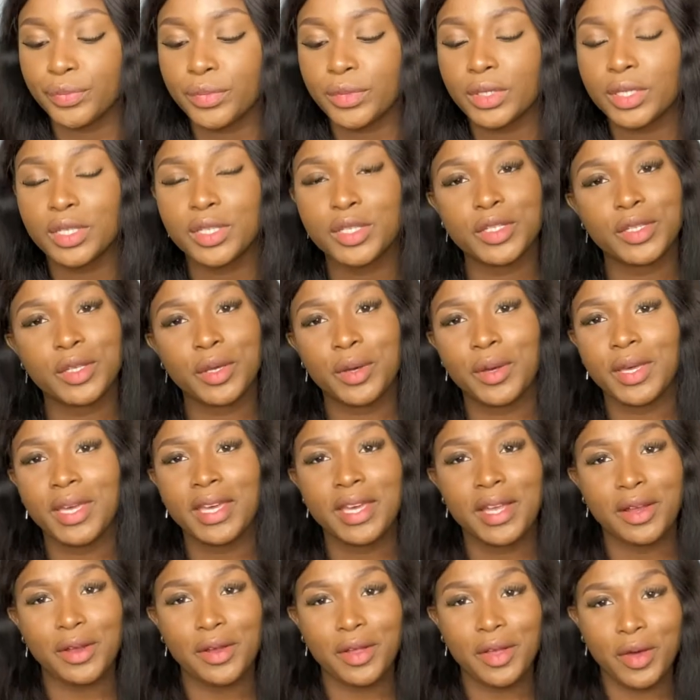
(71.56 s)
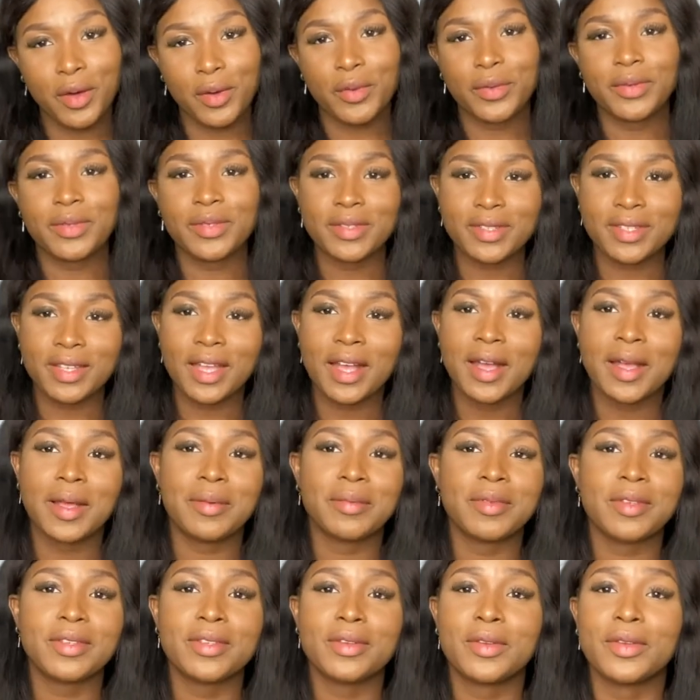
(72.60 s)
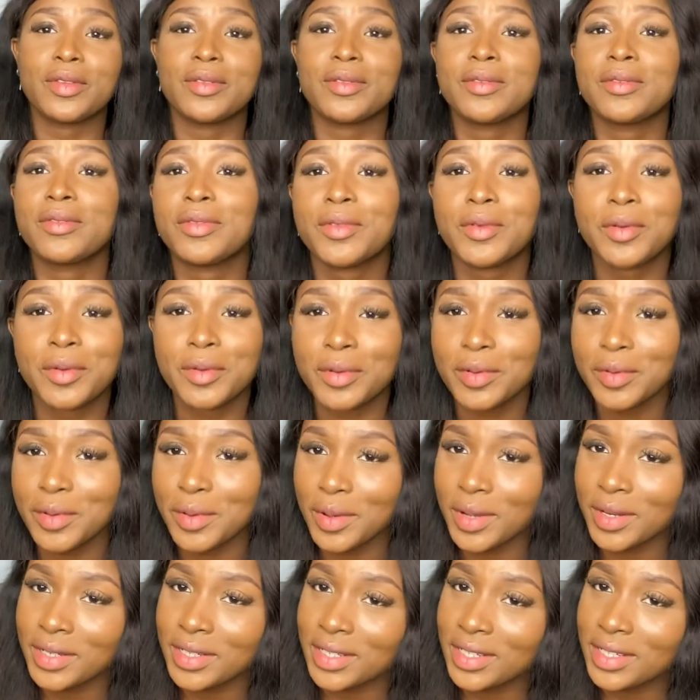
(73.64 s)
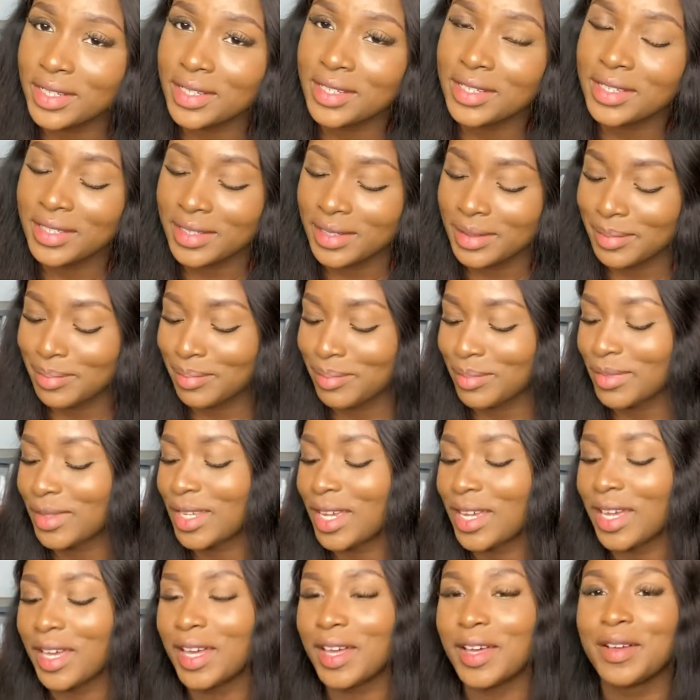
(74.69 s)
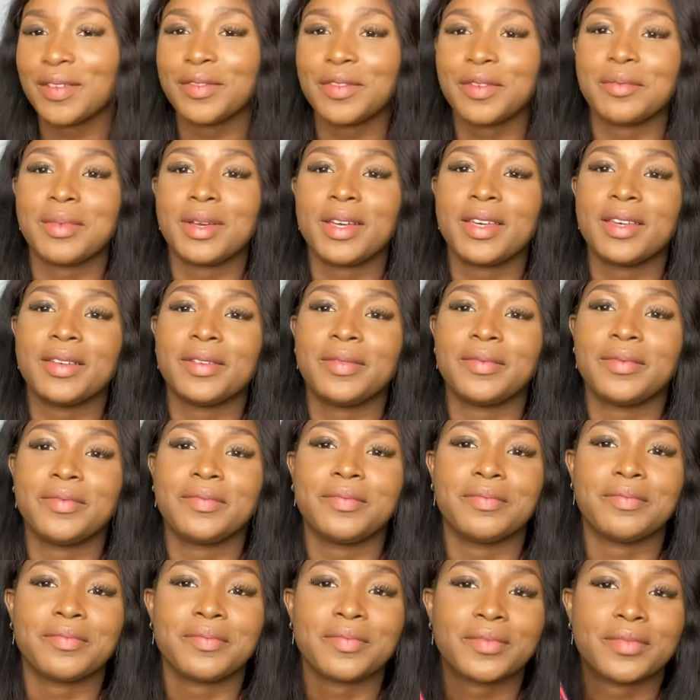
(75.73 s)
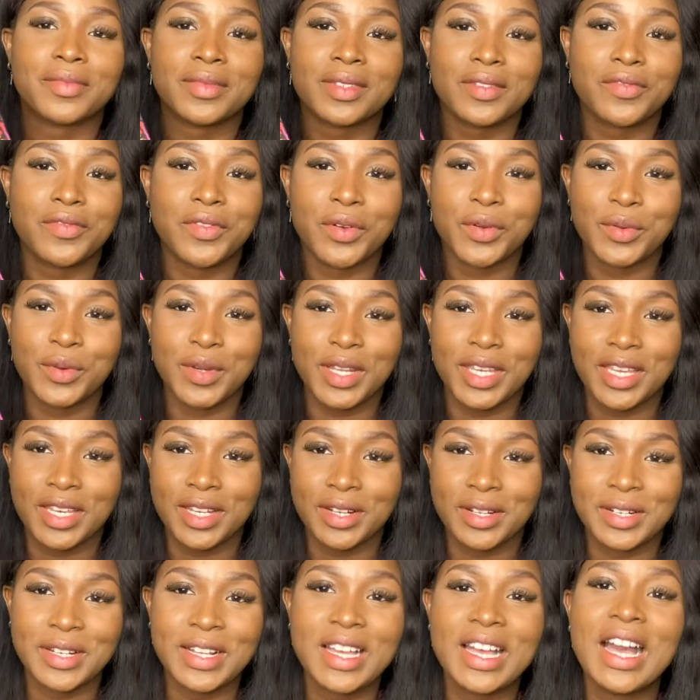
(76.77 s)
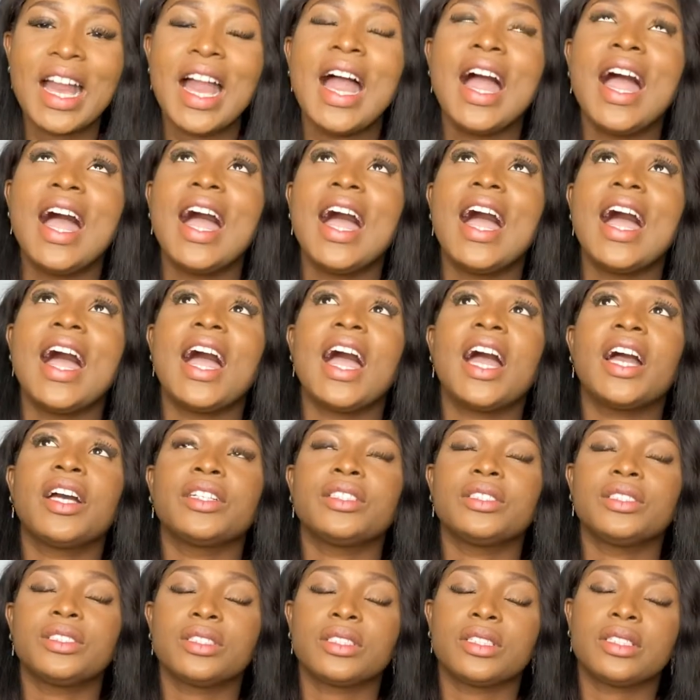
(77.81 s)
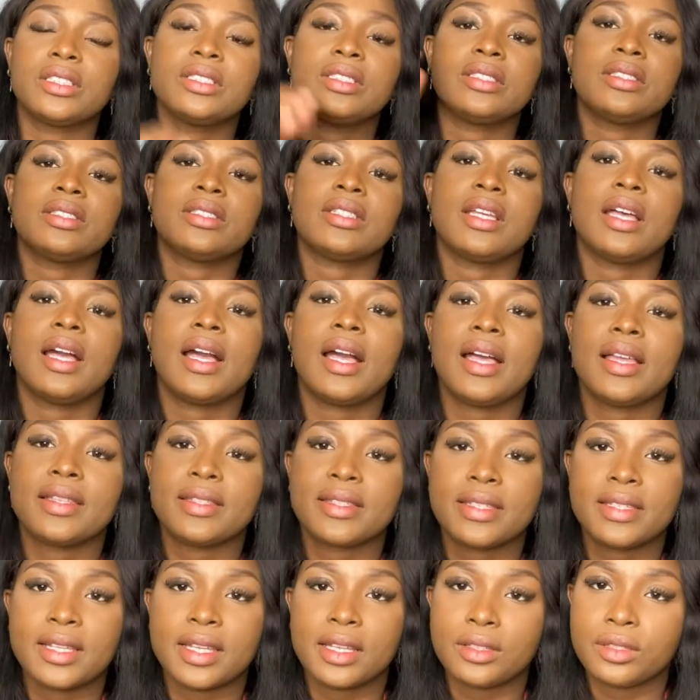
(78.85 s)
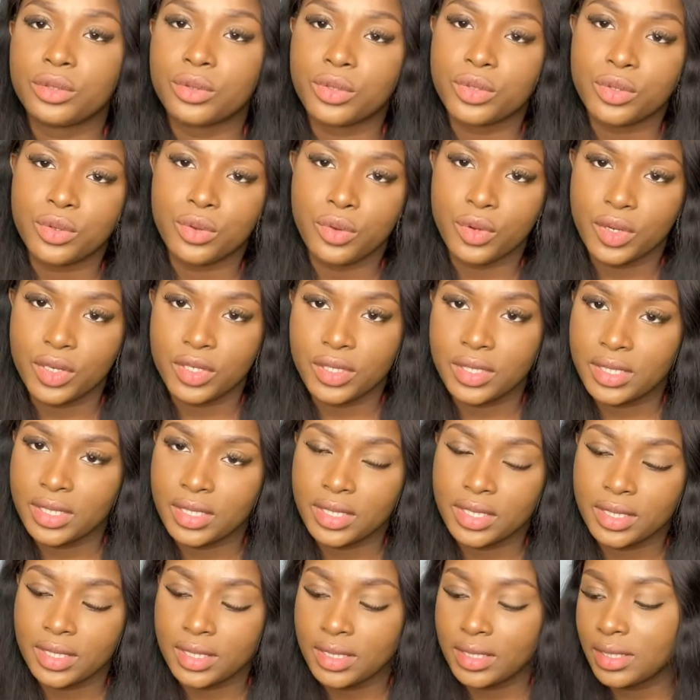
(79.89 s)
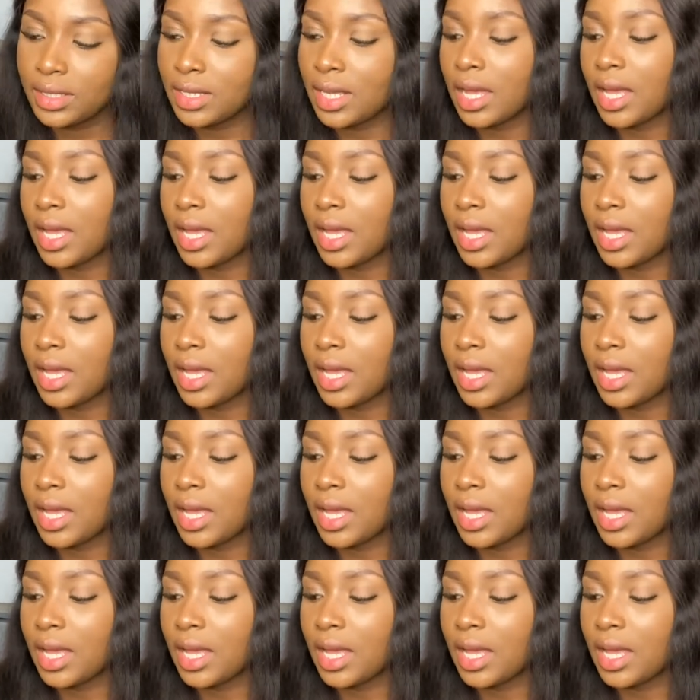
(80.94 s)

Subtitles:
So here goes. I'm just going to throw the questions I have on my phone here and just answer those questions